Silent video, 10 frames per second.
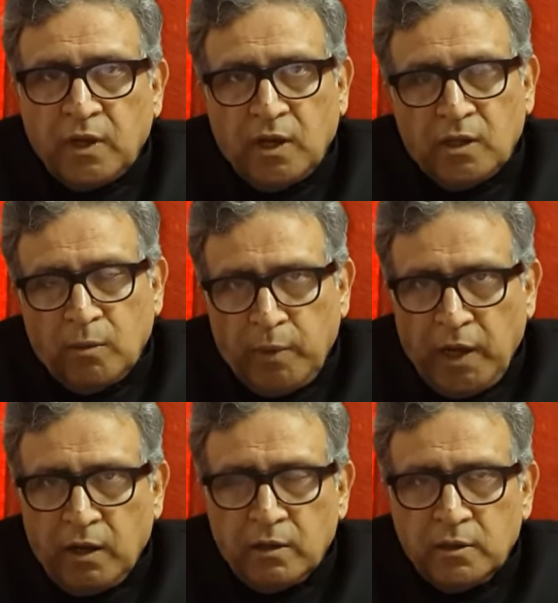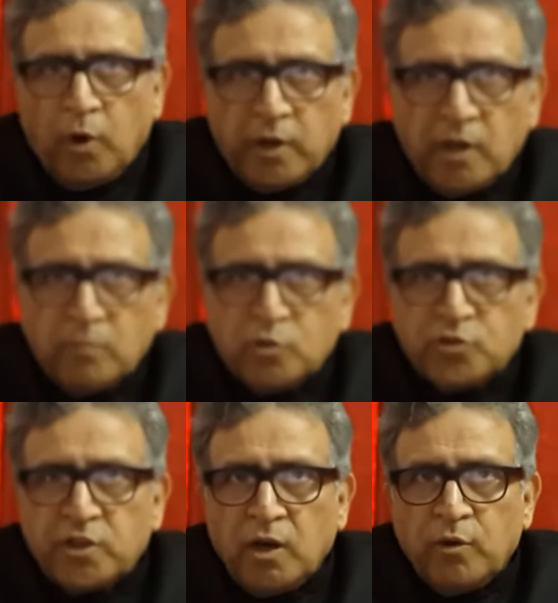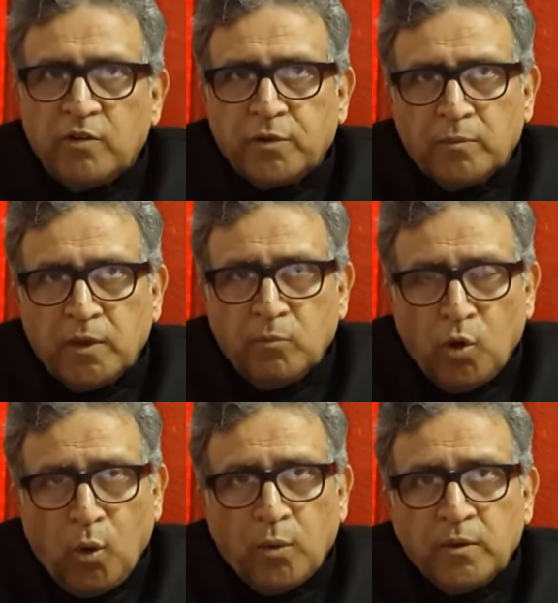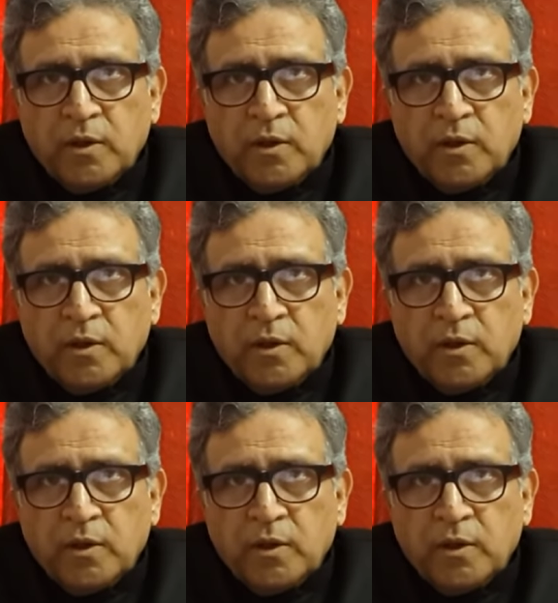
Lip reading: in the mail warning him to stay away from the moor.